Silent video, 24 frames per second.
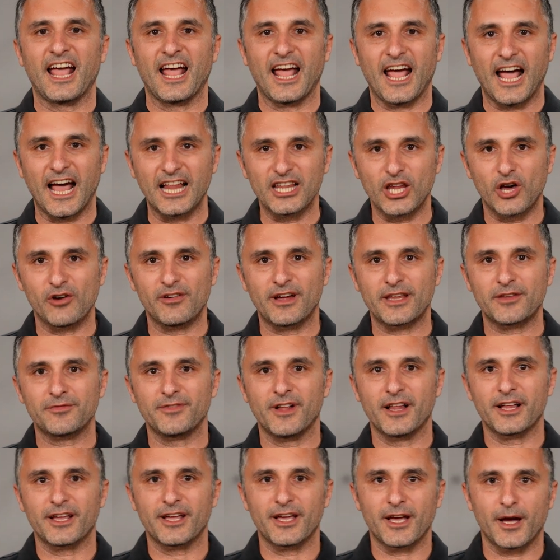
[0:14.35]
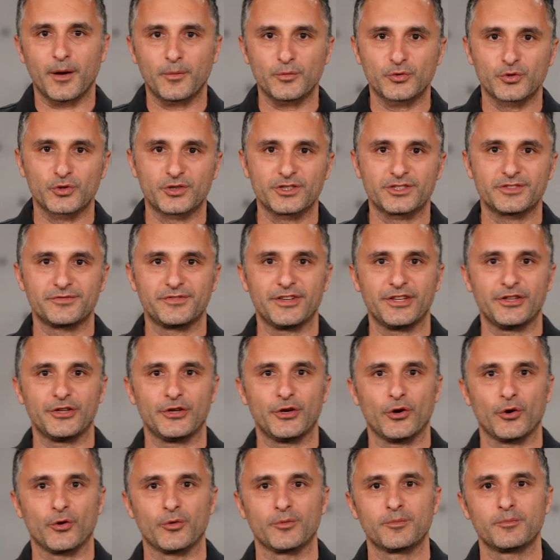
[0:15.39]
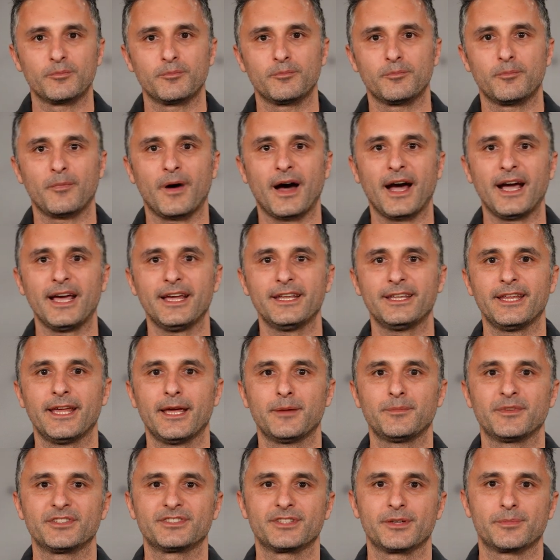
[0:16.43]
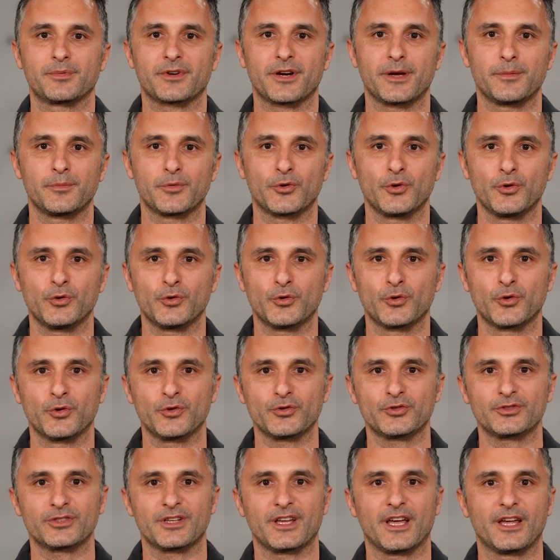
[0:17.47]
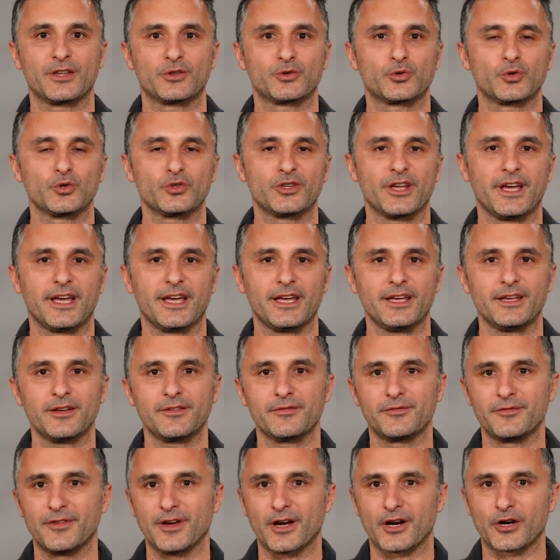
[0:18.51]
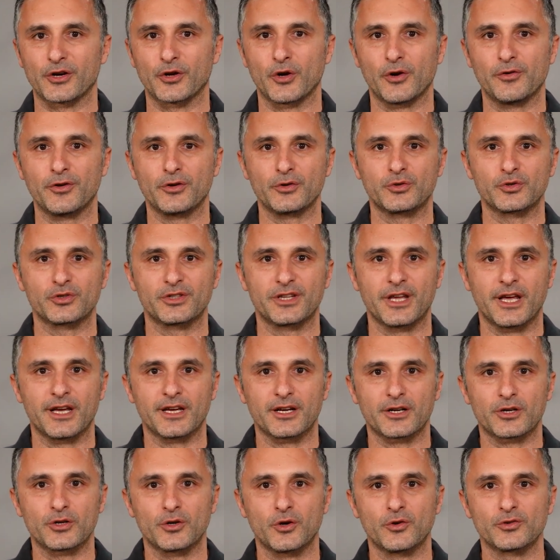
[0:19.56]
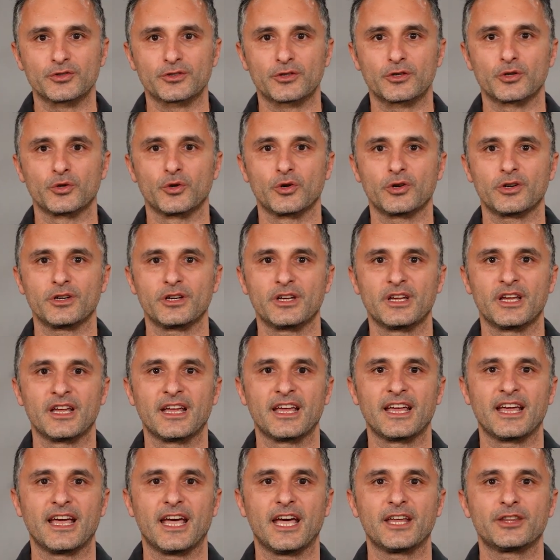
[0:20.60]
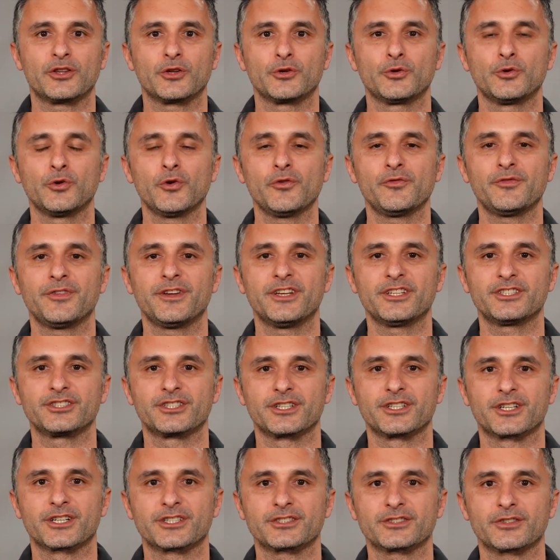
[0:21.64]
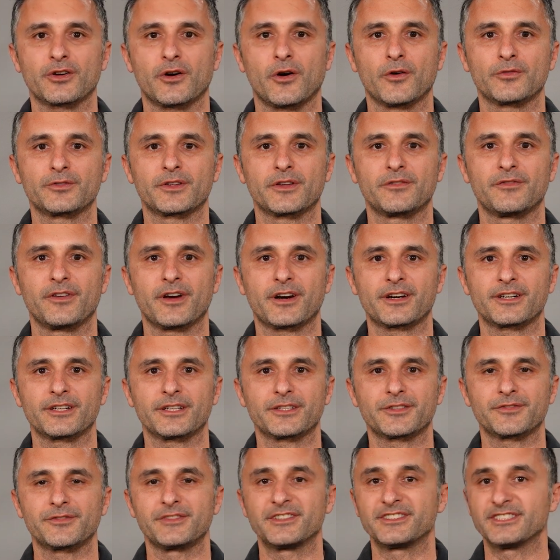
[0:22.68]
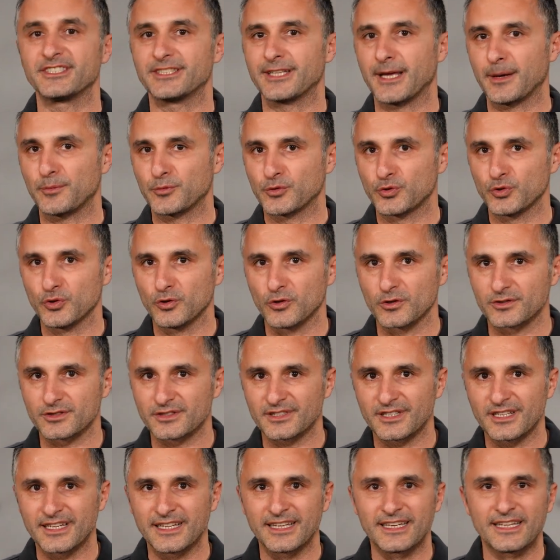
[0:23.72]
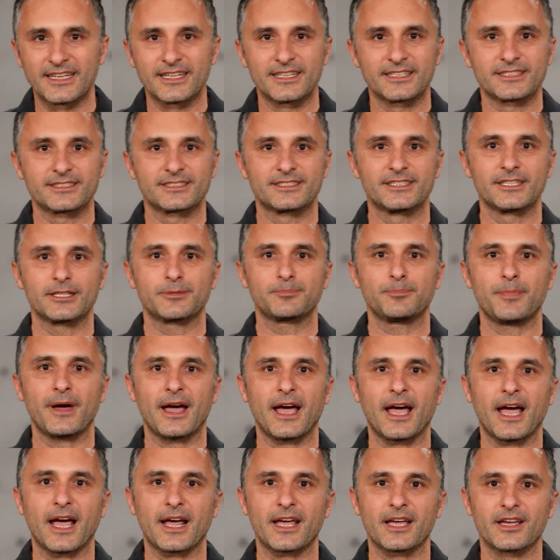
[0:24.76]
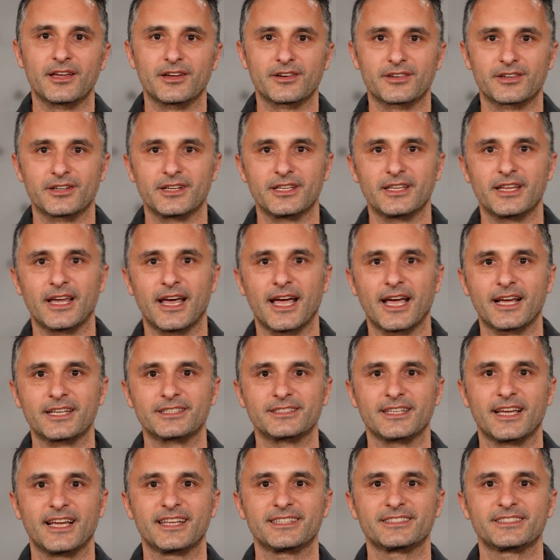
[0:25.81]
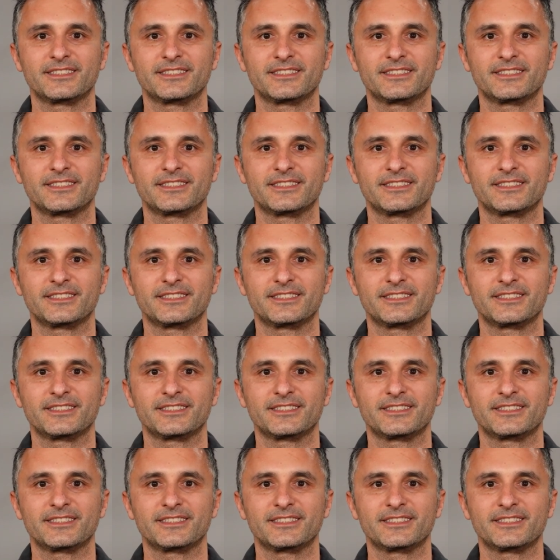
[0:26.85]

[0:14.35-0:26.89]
Hello and welcome to this video. My name is Ibrahim Gündüz and today we are going to take a closer look at the new features of the various vCDM tools. Sit back, relax and